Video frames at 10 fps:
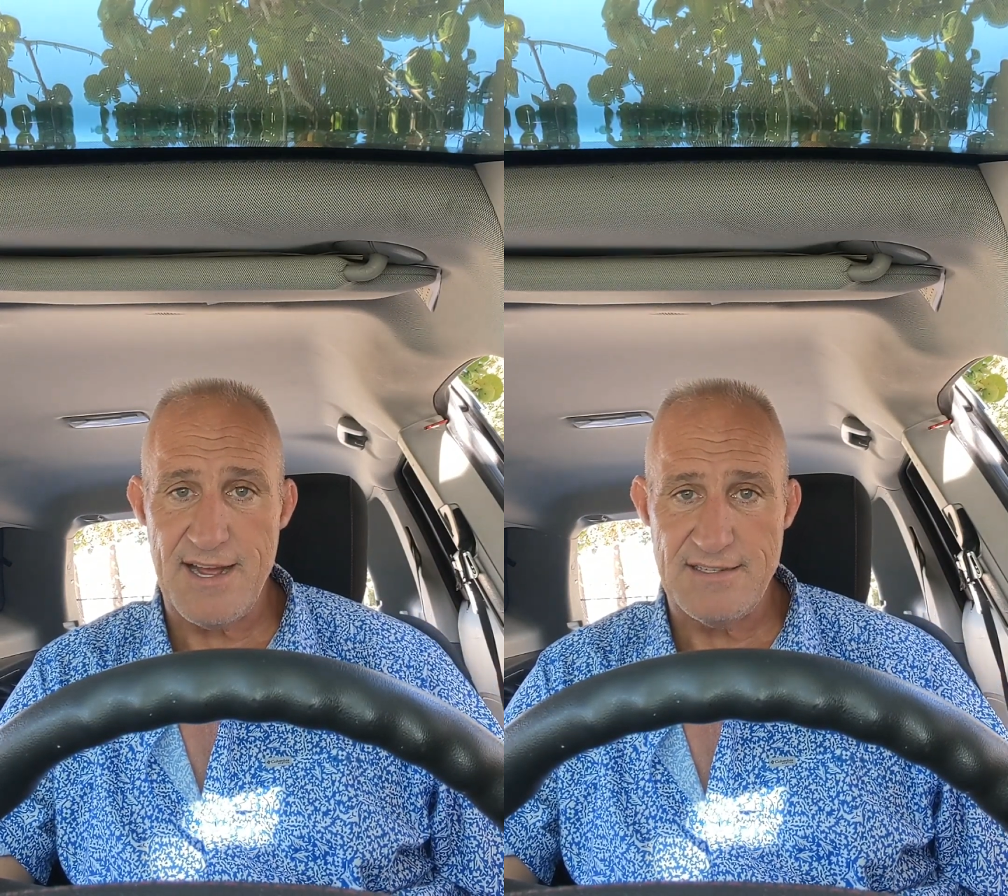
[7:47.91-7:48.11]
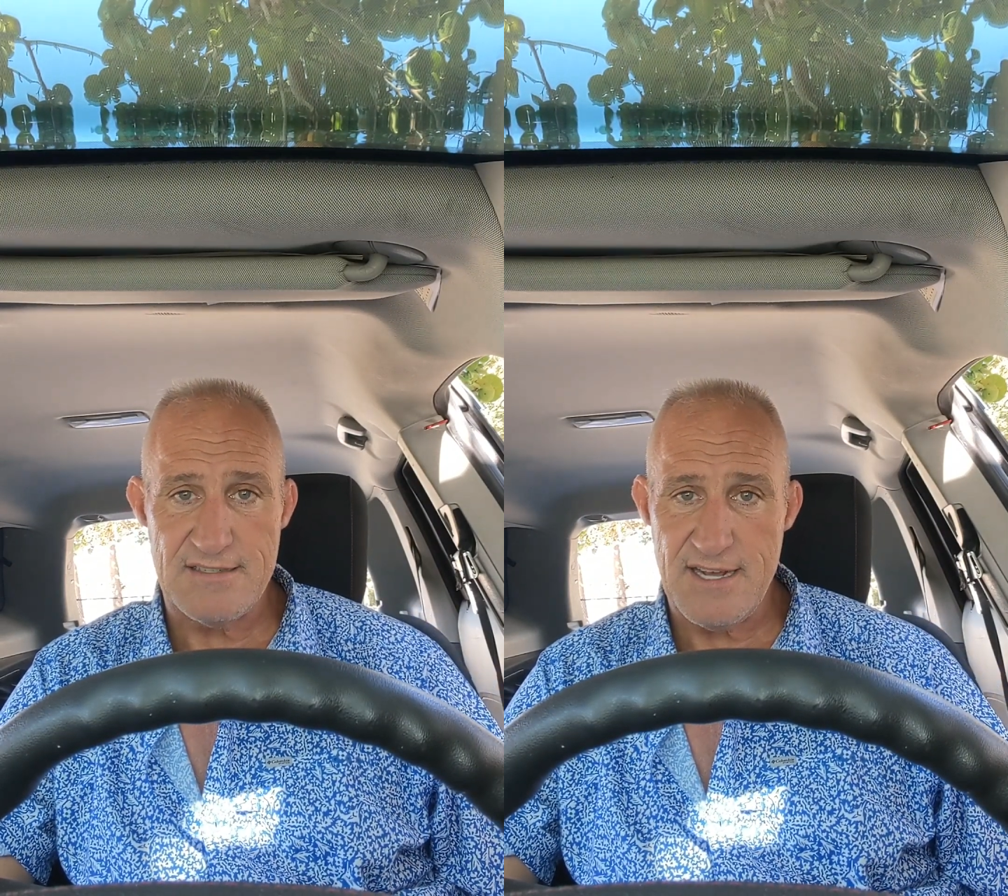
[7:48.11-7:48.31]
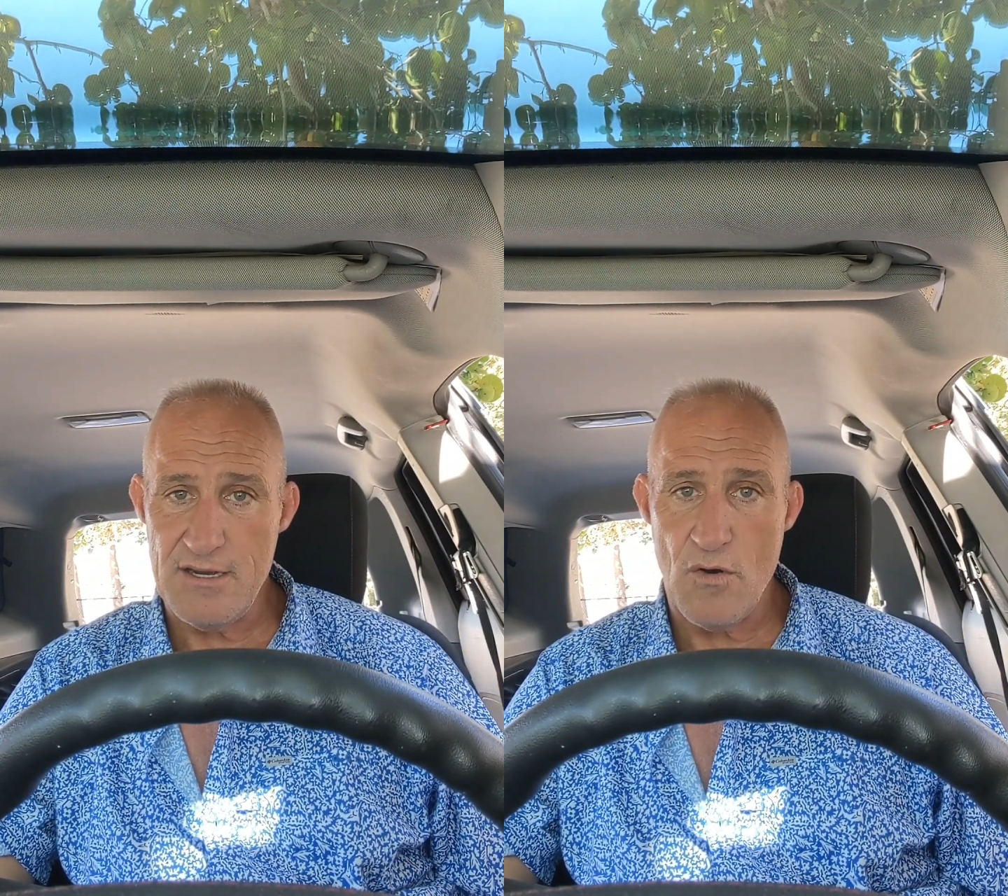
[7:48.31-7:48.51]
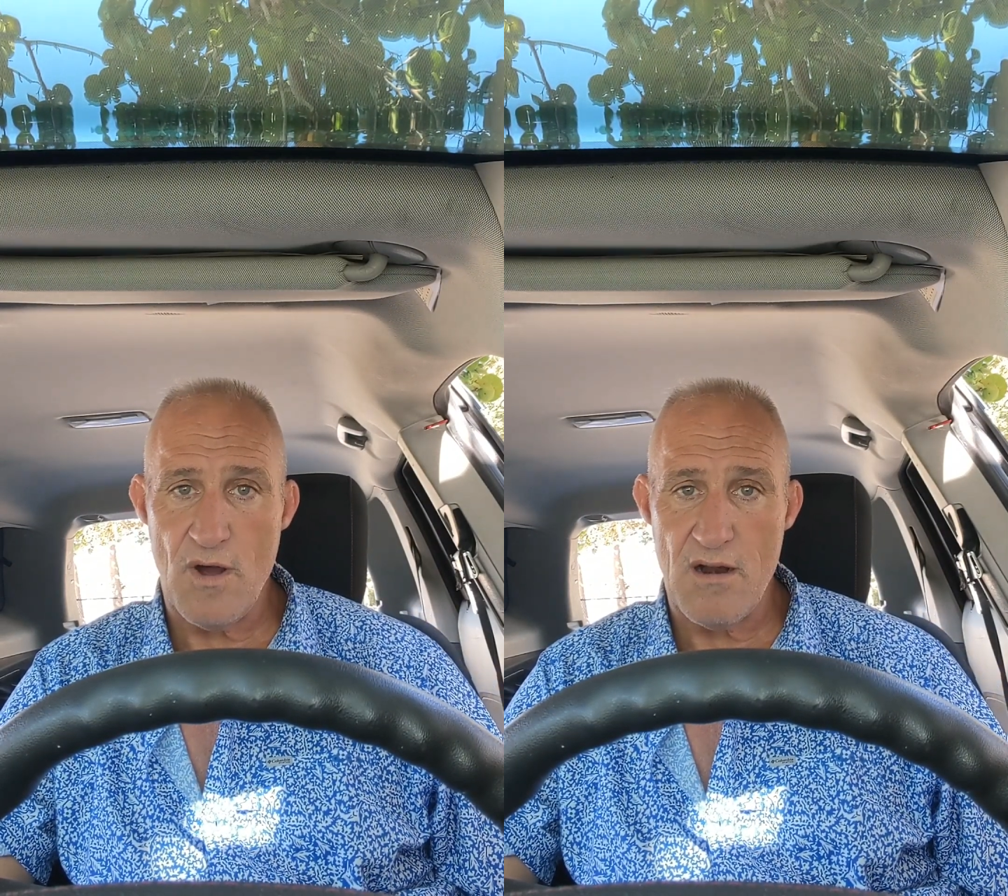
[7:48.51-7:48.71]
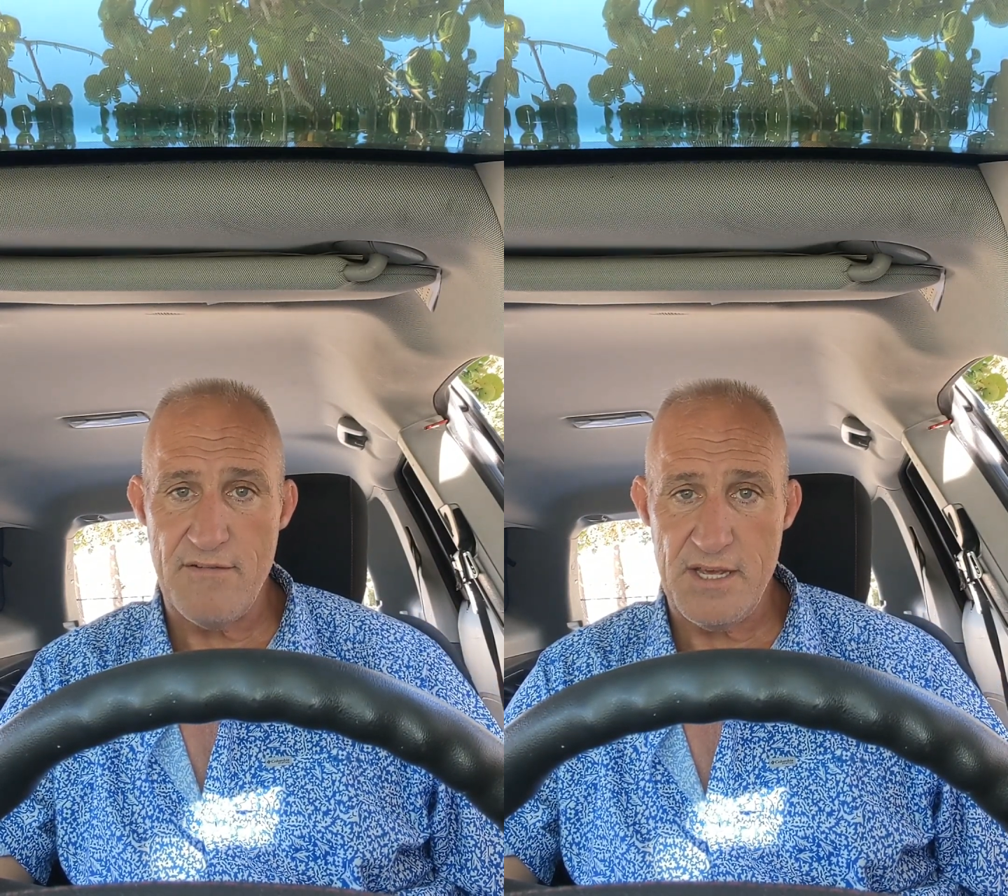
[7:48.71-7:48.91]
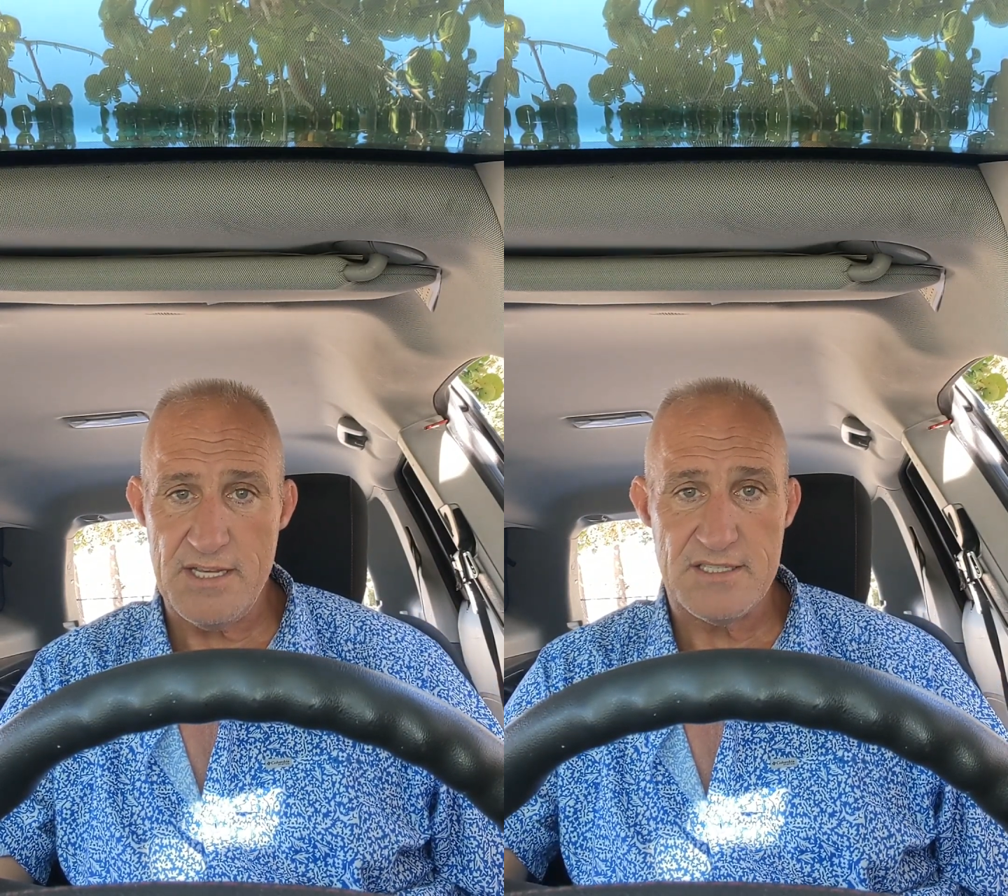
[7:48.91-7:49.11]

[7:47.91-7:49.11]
that say no RVs,